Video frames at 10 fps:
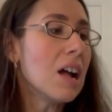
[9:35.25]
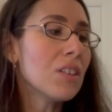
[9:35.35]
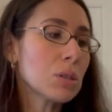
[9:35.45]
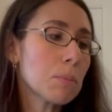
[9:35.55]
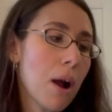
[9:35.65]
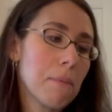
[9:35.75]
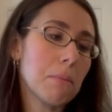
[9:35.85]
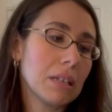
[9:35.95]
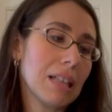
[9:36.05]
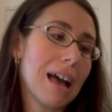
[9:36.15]
This would
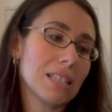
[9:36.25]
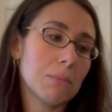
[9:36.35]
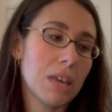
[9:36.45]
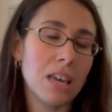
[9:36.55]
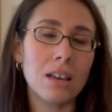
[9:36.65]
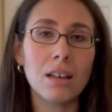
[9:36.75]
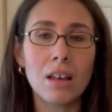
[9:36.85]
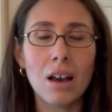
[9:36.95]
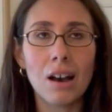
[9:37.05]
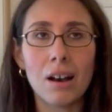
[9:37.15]
probably last me,
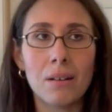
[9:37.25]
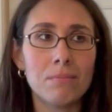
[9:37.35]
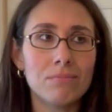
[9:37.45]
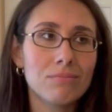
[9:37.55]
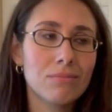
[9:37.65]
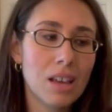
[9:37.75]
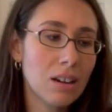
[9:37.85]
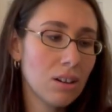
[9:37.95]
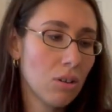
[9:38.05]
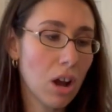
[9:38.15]
I
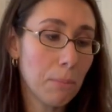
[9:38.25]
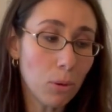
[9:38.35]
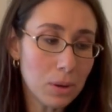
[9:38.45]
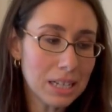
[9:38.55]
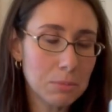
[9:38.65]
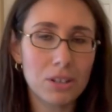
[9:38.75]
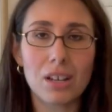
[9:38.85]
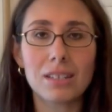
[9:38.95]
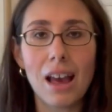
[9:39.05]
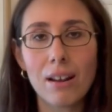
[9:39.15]
don't know, a couple weeks,
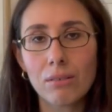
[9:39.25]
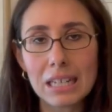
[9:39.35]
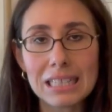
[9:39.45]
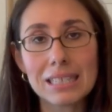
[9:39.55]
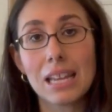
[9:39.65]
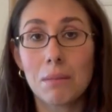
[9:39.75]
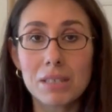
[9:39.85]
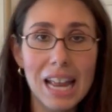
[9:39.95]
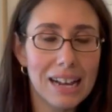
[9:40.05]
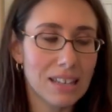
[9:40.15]
because I don't eat the same
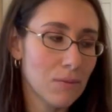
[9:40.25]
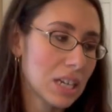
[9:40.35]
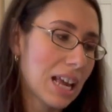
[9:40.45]
snacks every day.